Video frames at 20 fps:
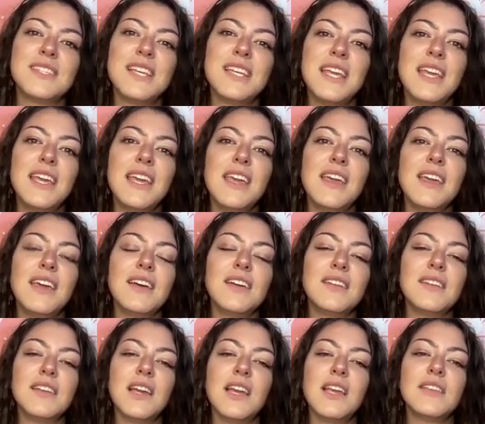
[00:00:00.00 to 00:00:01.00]
Taking
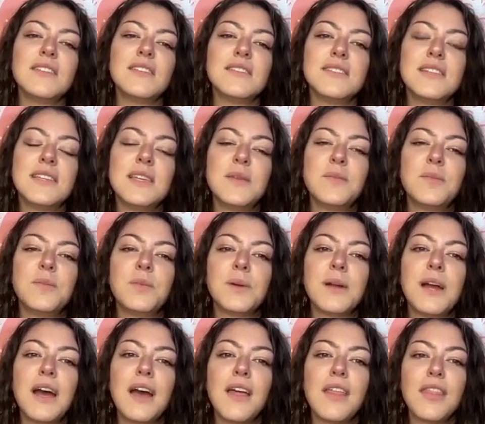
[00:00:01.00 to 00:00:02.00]
a nice deep
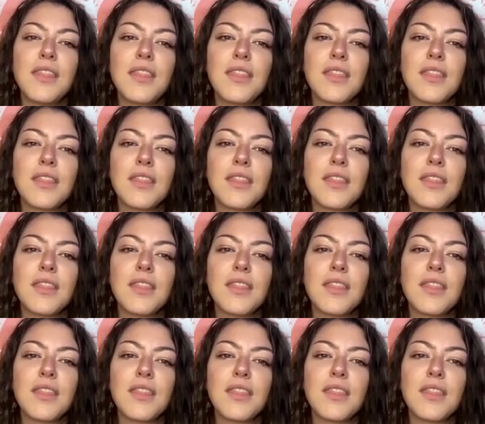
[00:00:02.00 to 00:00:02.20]
breath,